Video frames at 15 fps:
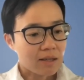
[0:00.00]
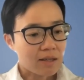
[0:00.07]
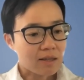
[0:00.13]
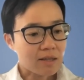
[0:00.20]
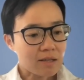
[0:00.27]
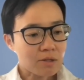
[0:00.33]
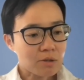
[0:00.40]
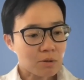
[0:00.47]

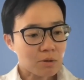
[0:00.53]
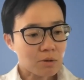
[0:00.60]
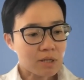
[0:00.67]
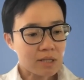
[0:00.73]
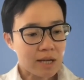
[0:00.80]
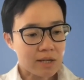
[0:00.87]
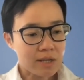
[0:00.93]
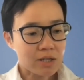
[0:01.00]
this sort of
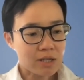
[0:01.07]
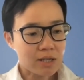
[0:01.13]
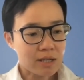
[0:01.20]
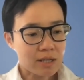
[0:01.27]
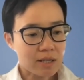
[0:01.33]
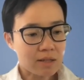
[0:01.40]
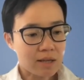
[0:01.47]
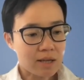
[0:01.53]

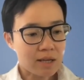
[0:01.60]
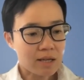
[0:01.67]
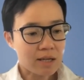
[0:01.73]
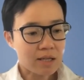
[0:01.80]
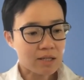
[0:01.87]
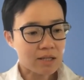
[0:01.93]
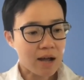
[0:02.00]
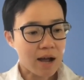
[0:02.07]
tension
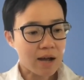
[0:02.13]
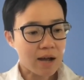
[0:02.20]
is not